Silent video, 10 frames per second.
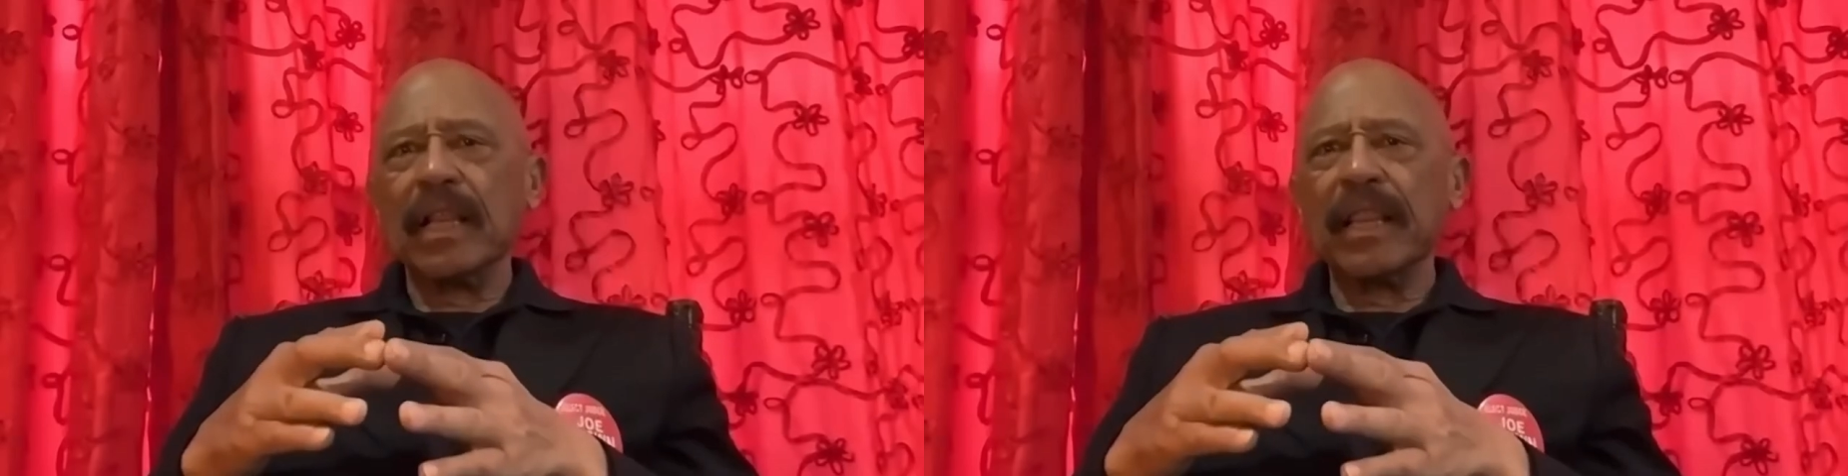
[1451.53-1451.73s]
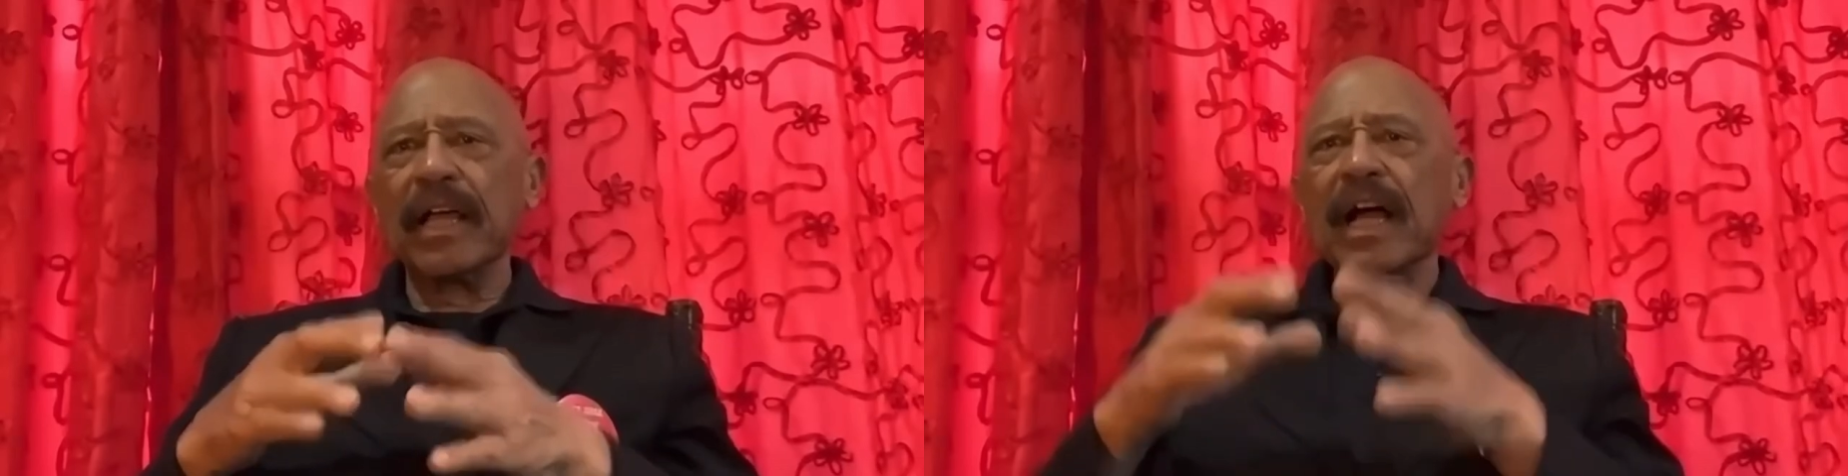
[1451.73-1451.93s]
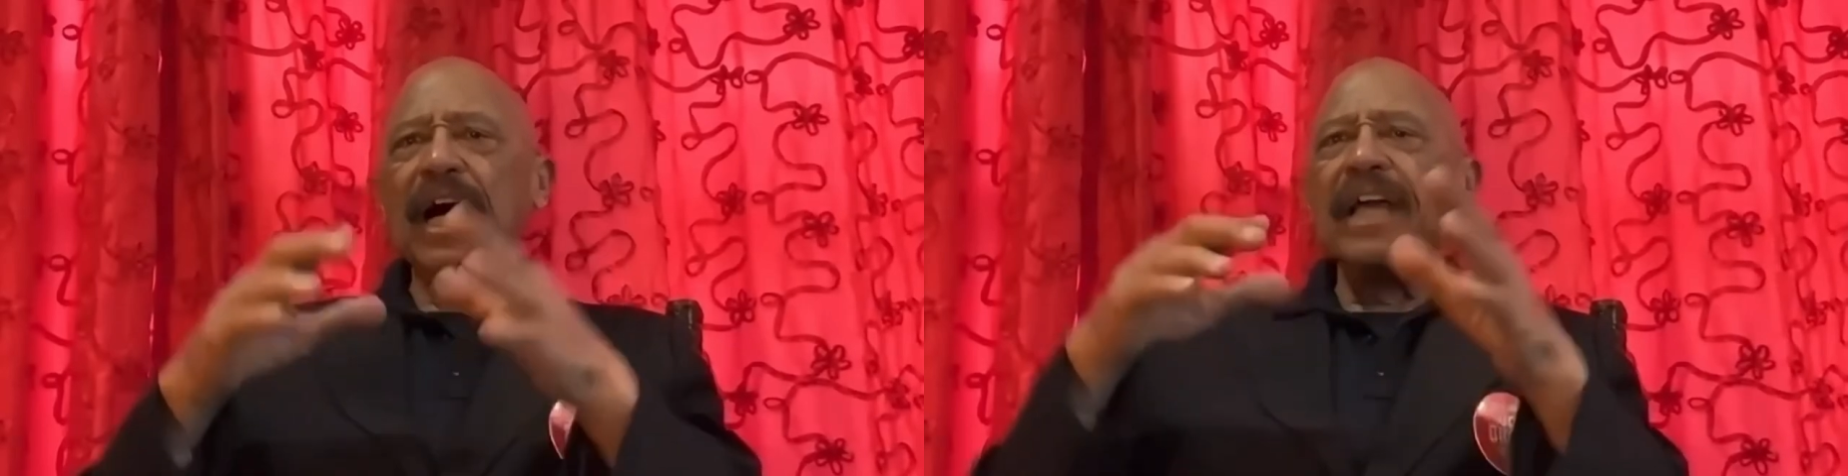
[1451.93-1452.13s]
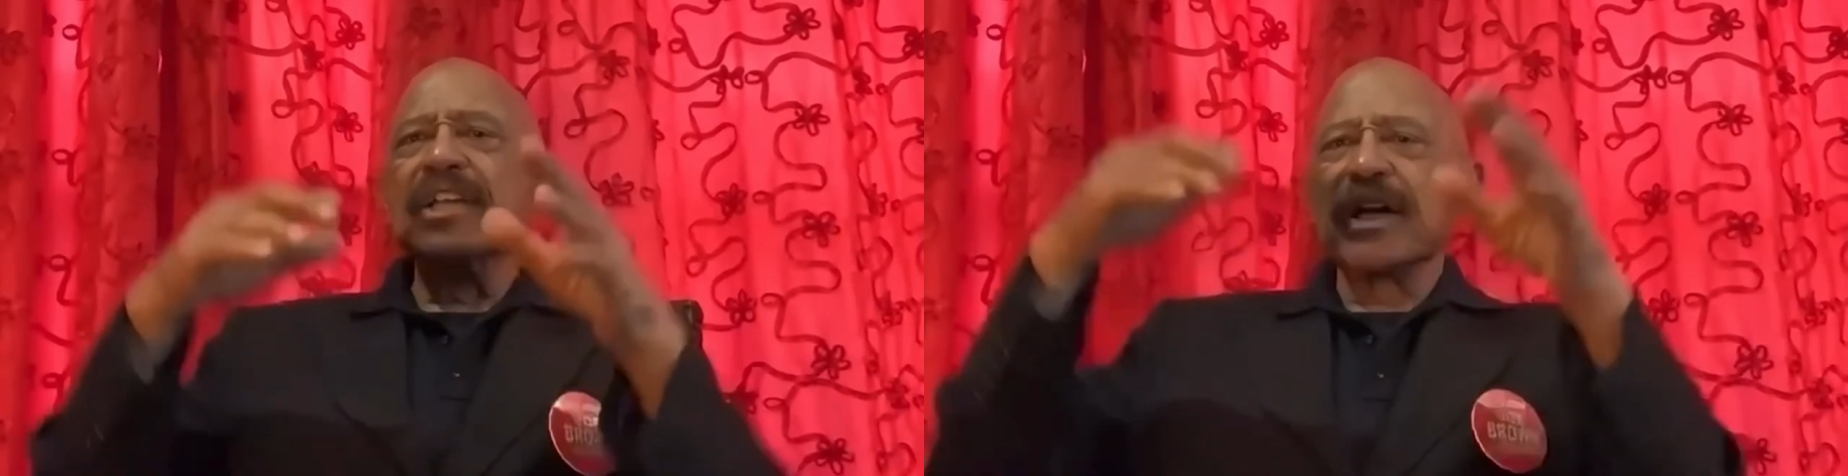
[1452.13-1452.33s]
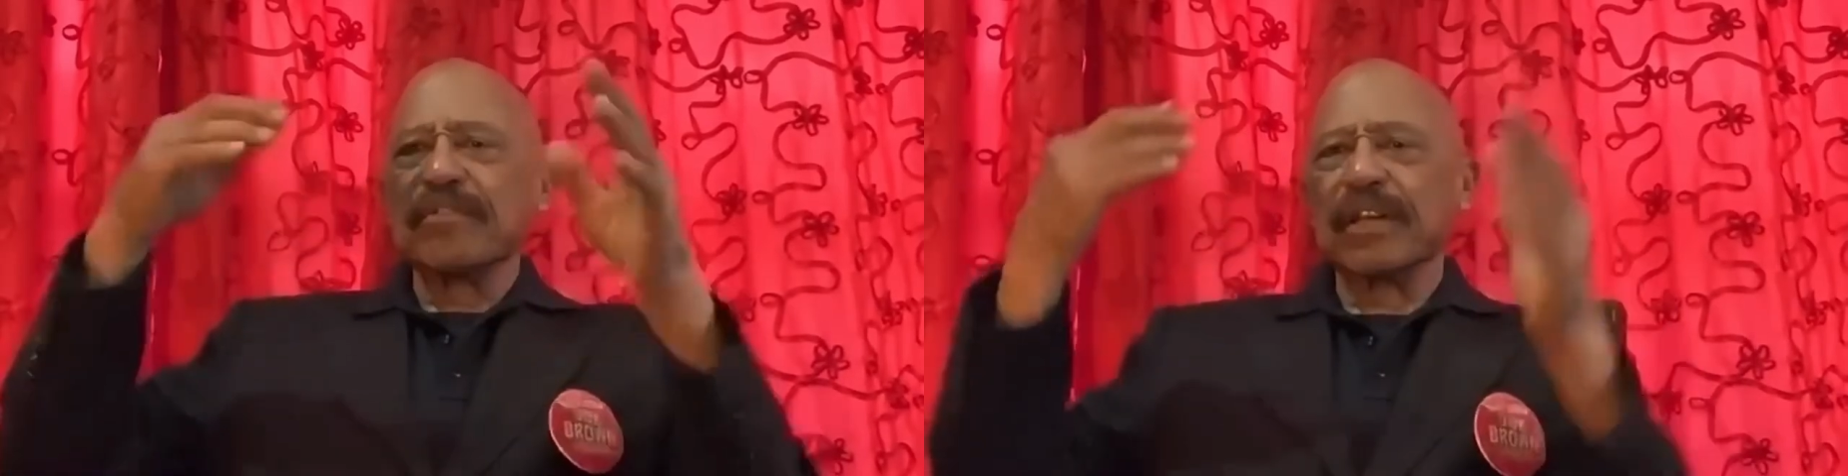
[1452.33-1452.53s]
the
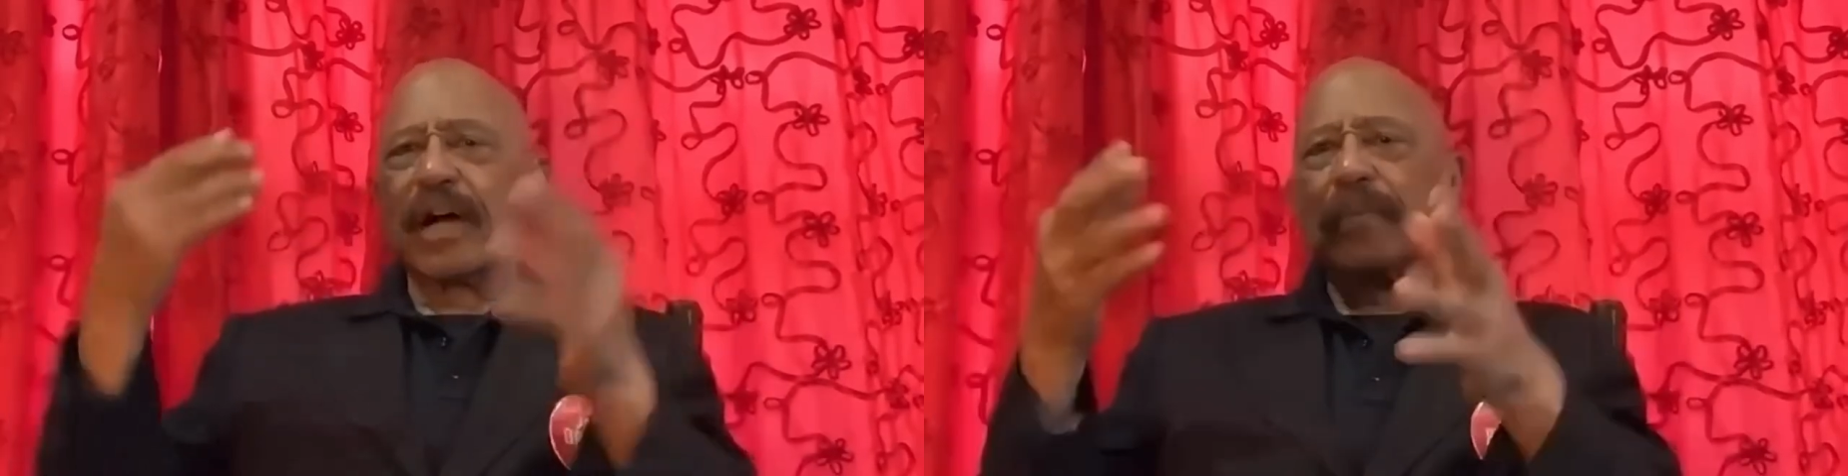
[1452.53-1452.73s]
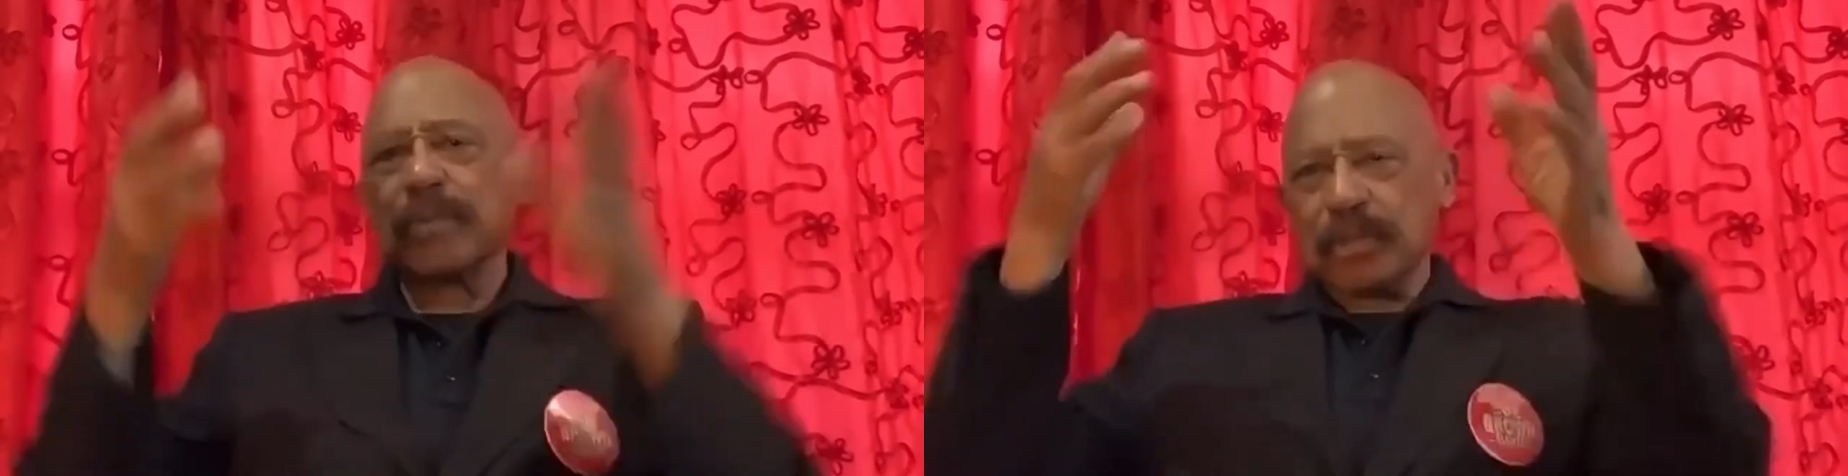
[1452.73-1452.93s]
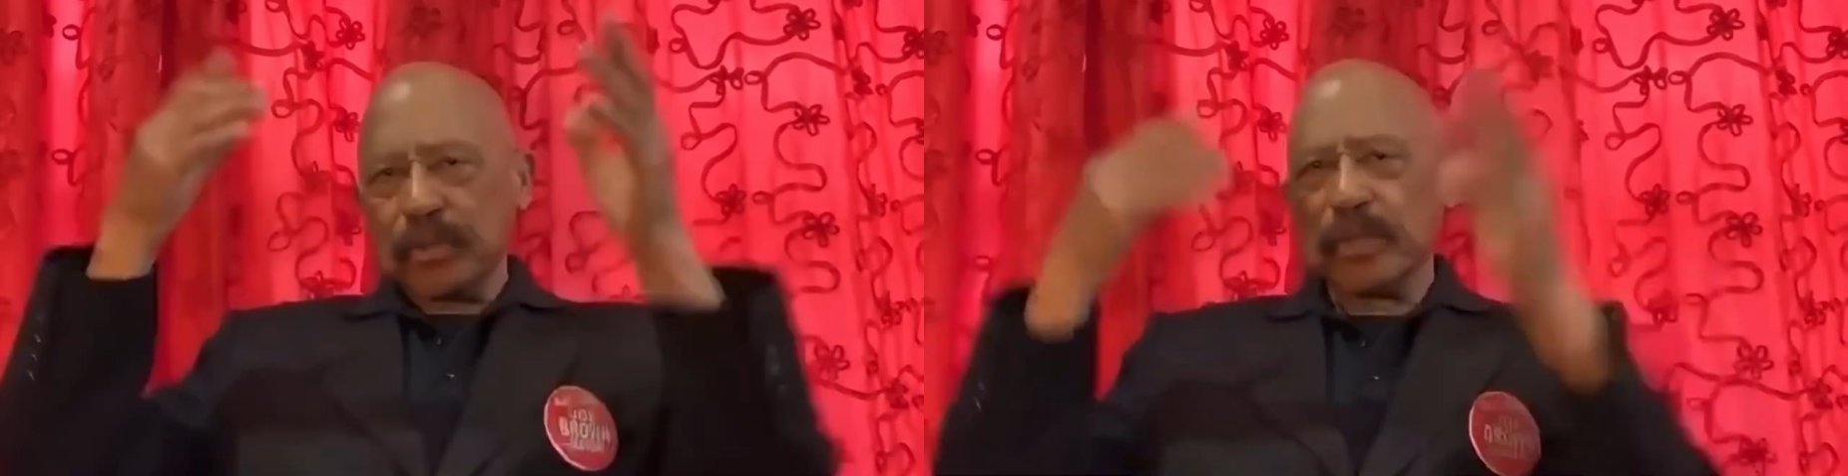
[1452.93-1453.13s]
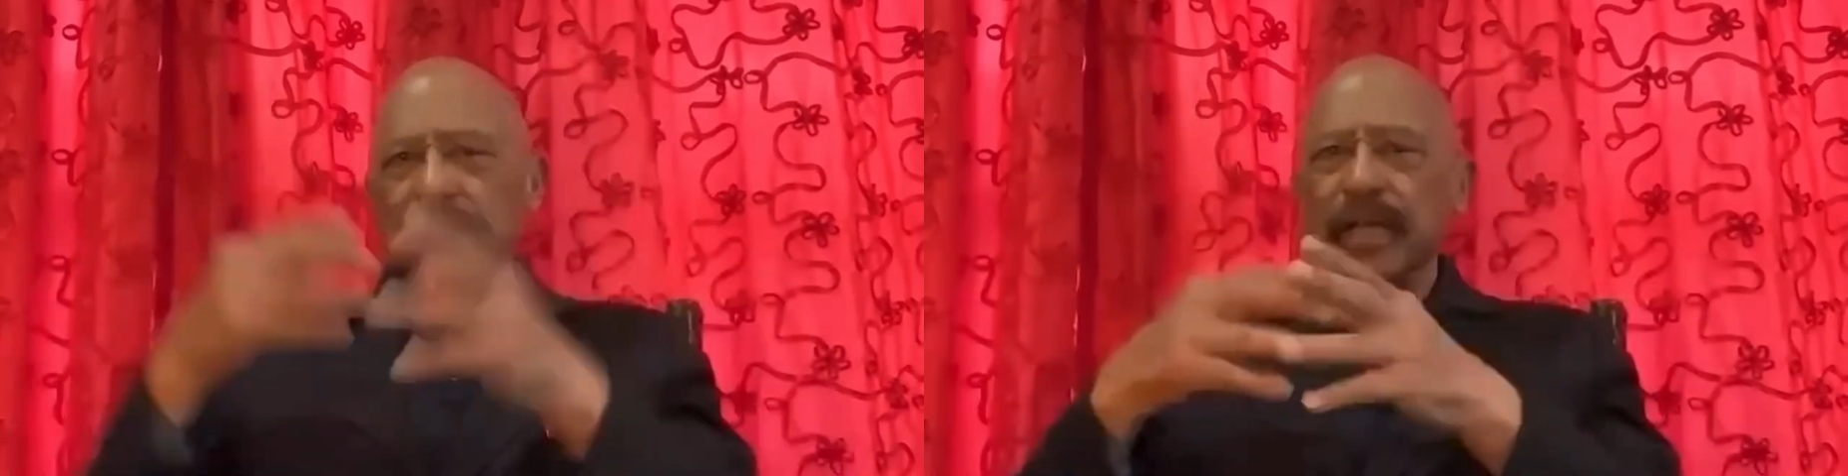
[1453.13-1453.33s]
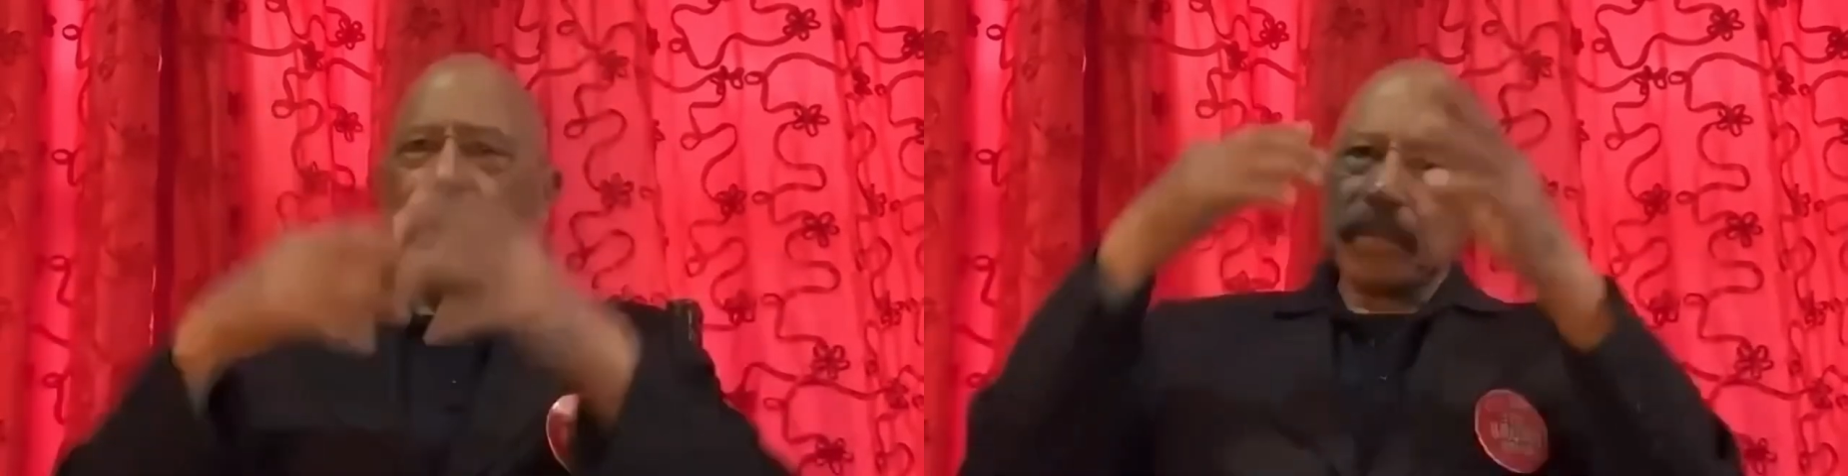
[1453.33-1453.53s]
guys have an
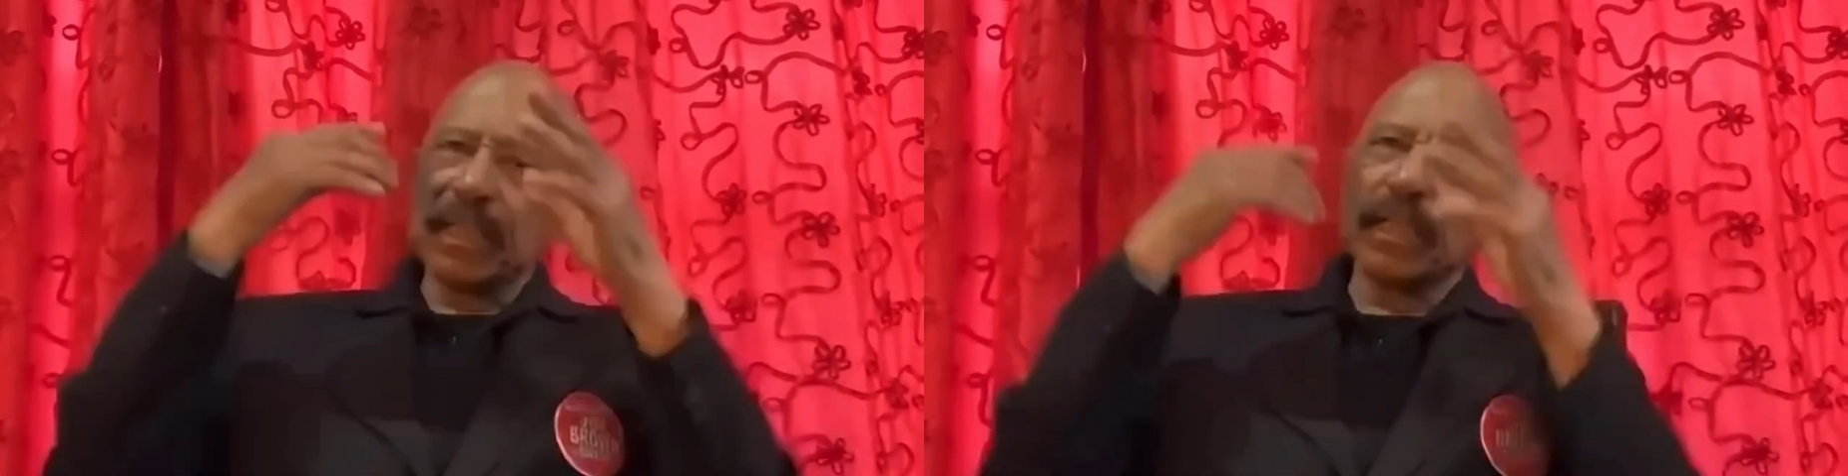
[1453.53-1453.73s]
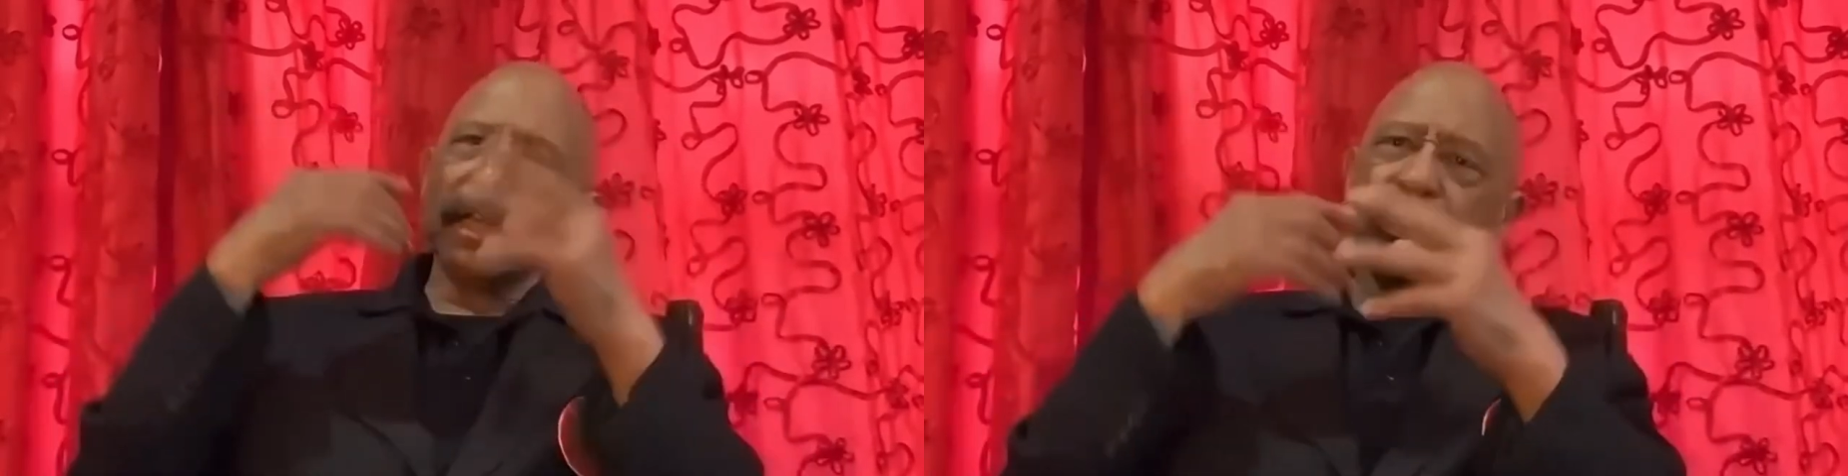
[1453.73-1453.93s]
opportunity to be